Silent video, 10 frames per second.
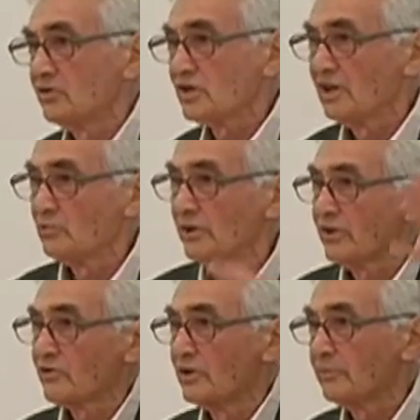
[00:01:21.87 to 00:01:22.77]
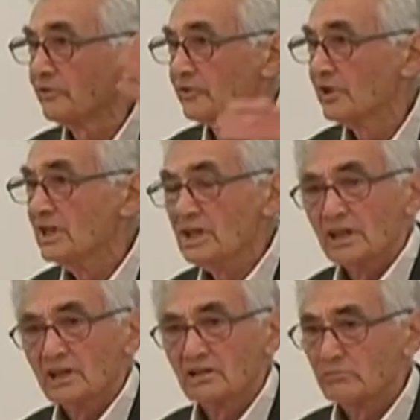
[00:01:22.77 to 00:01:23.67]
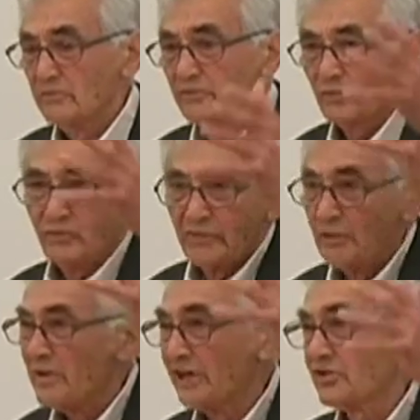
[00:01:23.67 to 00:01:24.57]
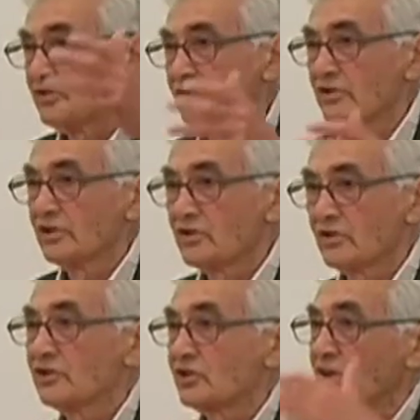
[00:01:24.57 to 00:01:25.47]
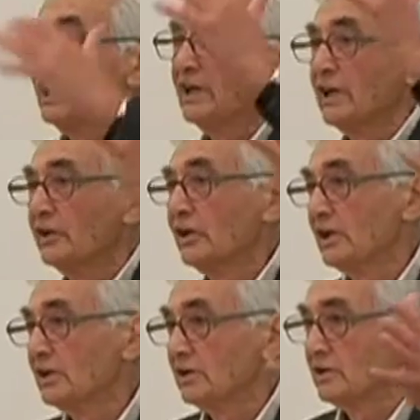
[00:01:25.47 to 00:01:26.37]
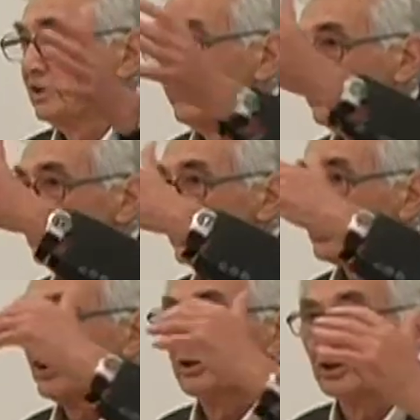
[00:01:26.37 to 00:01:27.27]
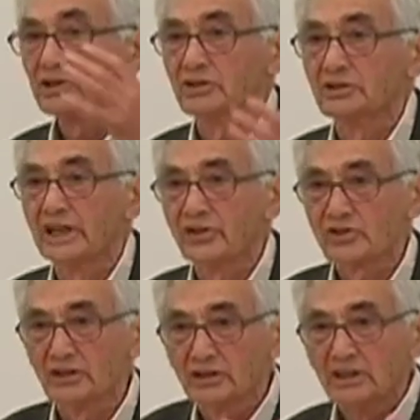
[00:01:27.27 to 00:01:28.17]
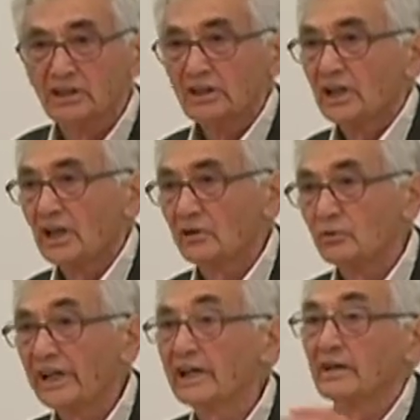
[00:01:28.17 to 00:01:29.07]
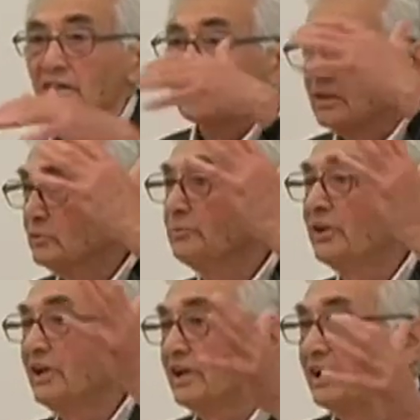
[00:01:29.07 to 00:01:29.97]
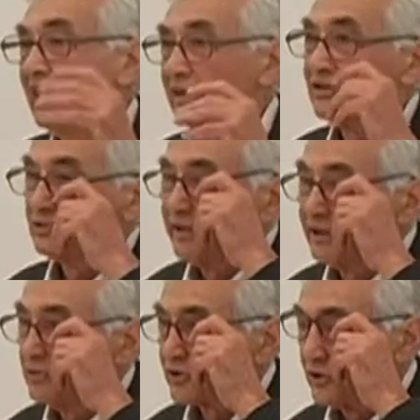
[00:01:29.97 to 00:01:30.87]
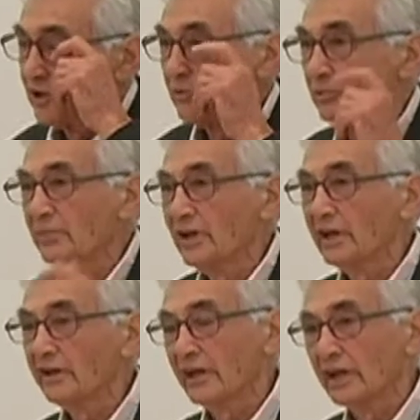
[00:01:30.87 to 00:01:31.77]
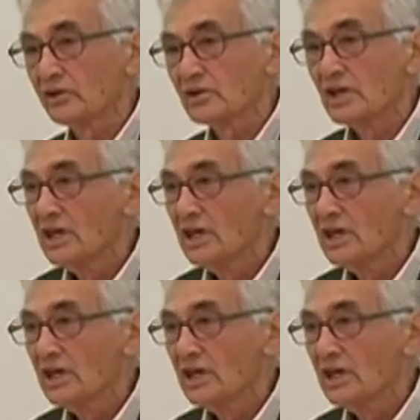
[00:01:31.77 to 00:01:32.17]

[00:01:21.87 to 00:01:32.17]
John Winthrop, first in Massachusetts, the city on the hill. Everybody's going to look to us. And Reagan repeated that because Reagan was good at repeating things.